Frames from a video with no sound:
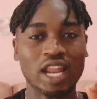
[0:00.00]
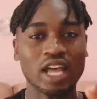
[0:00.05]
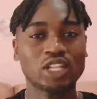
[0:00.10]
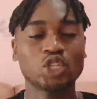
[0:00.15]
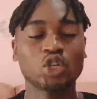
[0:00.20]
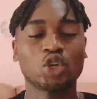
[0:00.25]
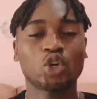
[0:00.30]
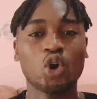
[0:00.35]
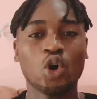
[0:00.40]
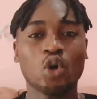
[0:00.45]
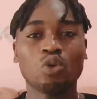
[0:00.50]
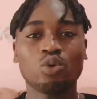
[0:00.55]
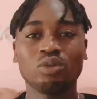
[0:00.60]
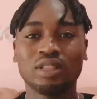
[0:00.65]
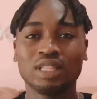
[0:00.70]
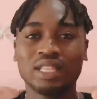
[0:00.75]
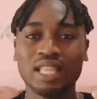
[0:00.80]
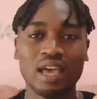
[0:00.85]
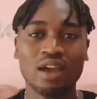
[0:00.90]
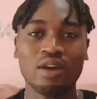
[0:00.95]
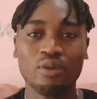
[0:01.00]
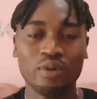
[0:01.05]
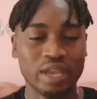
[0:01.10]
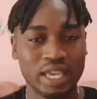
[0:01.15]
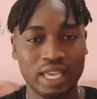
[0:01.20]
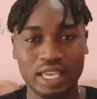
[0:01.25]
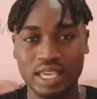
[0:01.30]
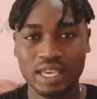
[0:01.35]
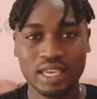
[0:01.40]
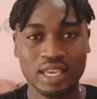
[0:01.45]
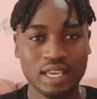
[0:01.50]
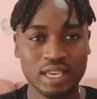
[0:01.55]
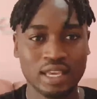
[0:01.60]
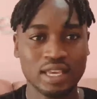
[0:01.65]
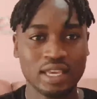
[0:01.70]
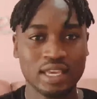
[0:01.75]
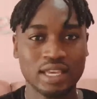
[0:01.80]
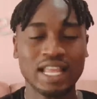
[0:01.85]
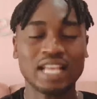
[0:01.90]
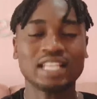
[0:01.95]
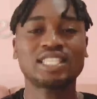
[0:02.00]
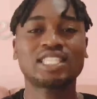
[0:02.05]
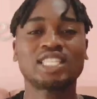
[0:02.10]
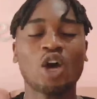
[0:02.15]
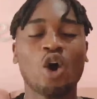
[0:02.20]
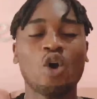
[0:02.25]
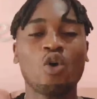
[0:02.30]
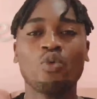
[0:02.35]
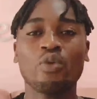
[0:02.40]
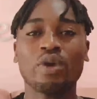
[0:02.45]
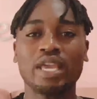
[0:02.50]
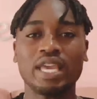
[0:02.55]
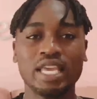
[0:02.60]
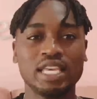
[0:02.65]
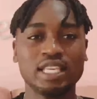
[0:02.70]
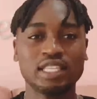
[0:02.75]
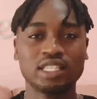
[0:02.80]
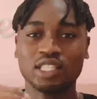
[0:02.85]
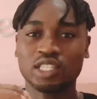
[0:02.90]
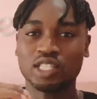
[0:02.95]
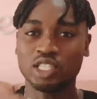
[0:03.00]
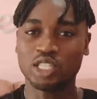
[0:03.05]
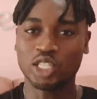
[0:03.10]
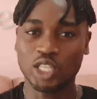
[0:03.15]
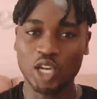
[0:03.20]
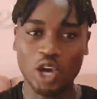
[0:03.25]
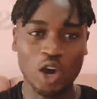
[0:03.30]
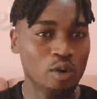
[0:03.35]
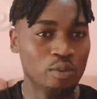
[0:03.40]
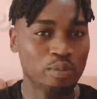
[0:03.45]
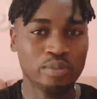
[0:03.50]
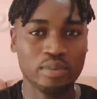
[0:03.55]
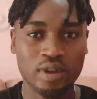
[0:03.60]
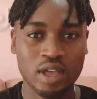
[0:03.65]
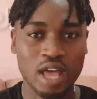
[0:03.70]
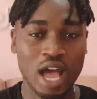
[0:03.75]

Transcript: out to Coi Leray. That song is dope.